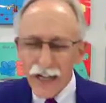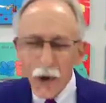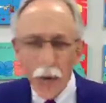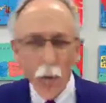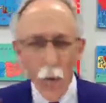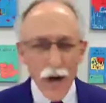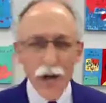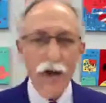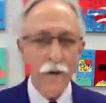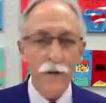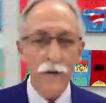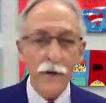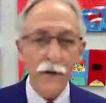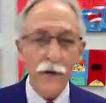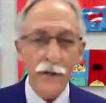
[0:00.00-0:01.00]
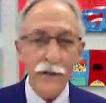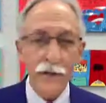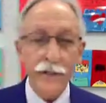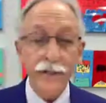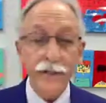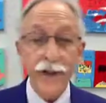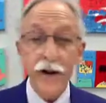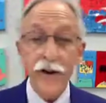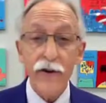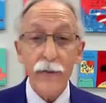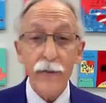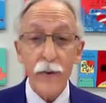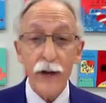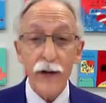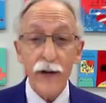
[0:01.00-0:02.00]
wonderful Saturday
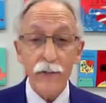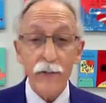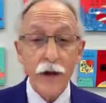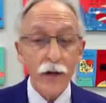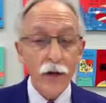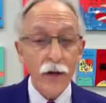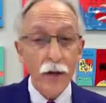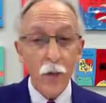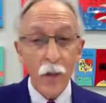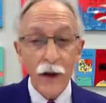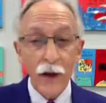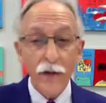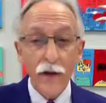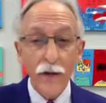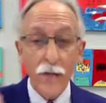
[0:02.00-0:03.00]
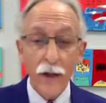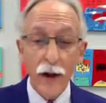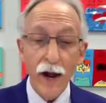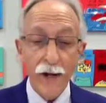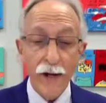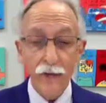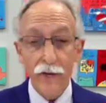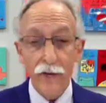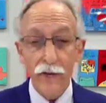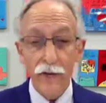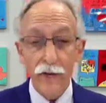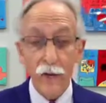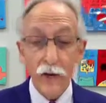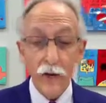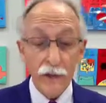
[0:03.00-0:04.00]
morning. You're waving goodbye to your
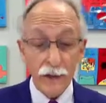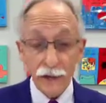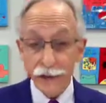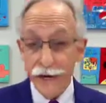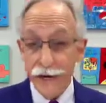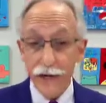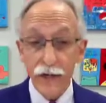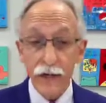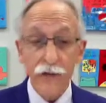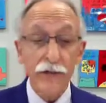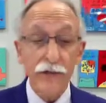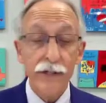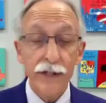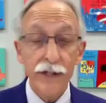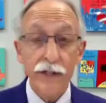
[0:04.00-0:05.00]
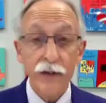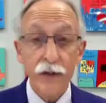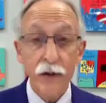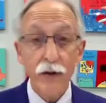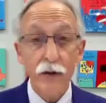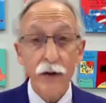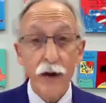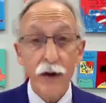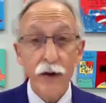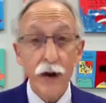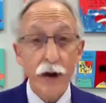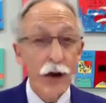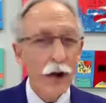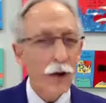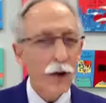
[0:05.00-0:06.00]
sweet little Katie, your 6-year-old daughter,
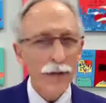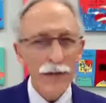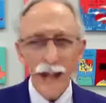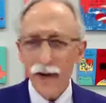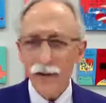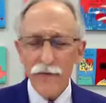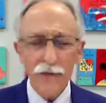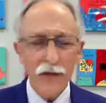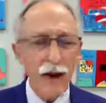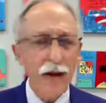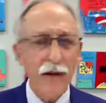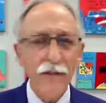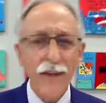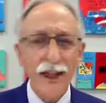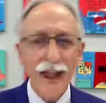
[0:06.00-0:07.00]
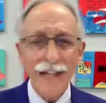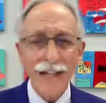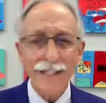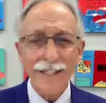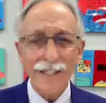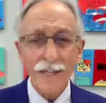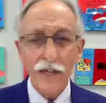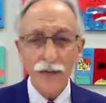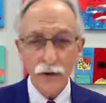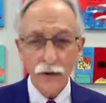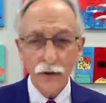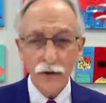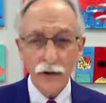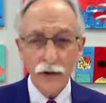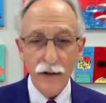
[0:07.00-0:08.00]
who's had a variety of accidents in
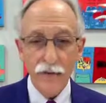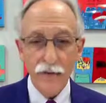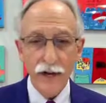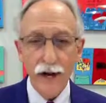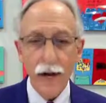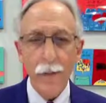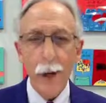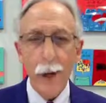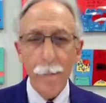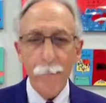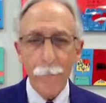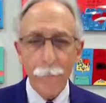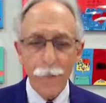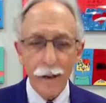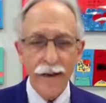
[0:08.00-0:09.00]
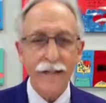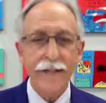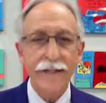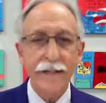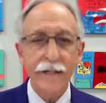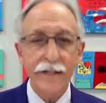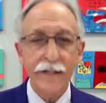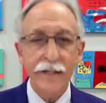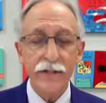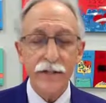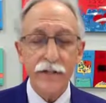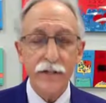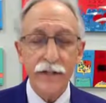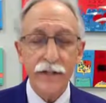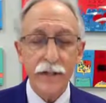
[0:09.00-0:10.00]
her lifetime, but she's
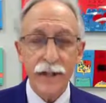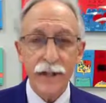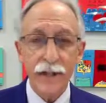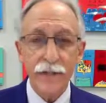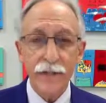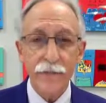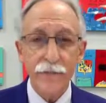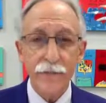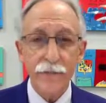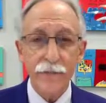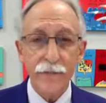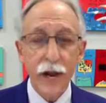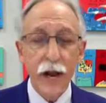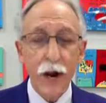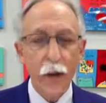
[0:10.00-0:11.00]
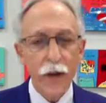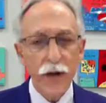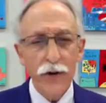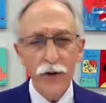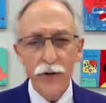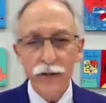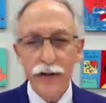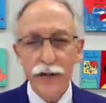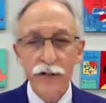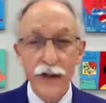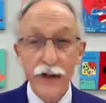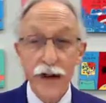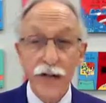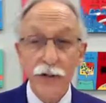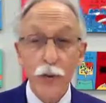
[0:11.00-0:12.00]
just a delight. One of your kids
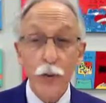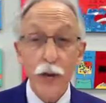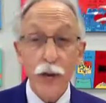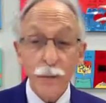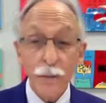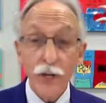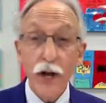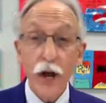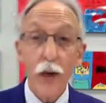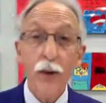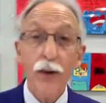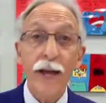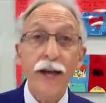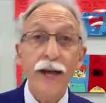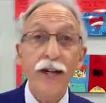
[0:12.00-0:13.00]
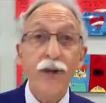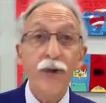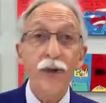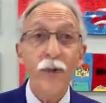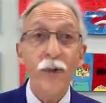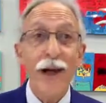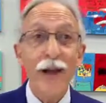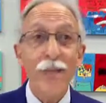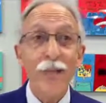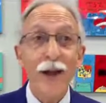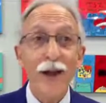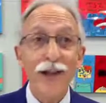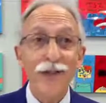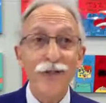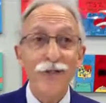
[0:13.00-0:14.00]
asked, would it be okay to go to the back
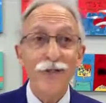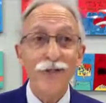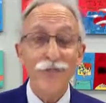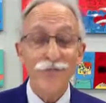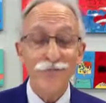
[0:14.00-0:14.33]
pasture